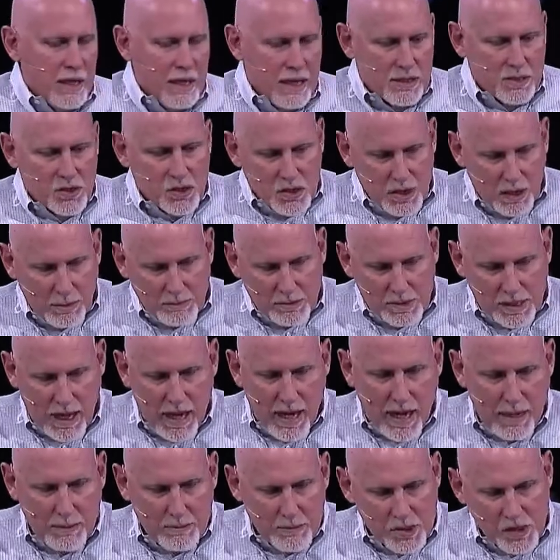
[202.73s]
And
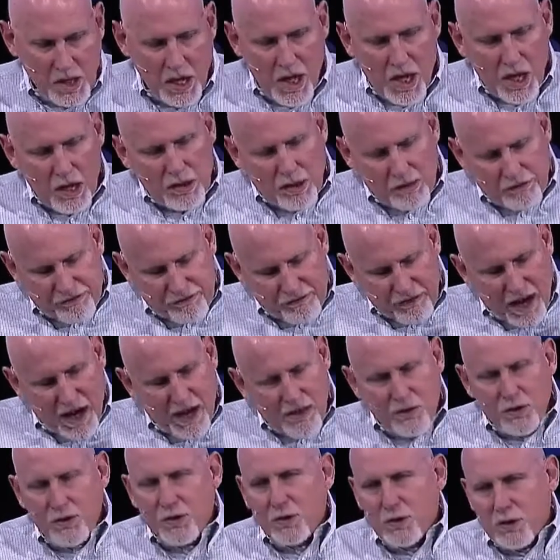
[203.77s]
sometimes the
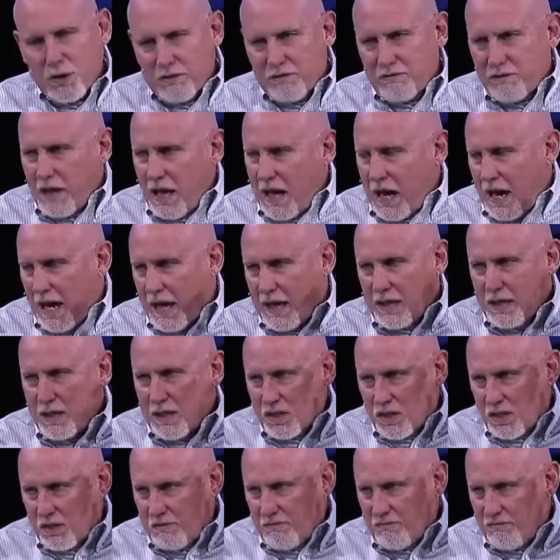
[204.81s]
fatherhood of God
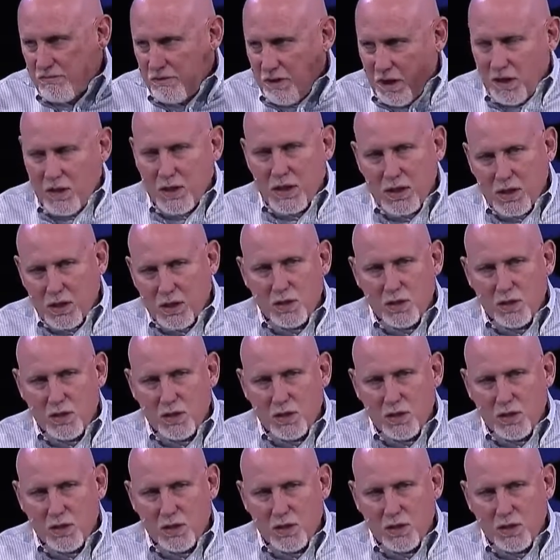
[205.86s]
is a very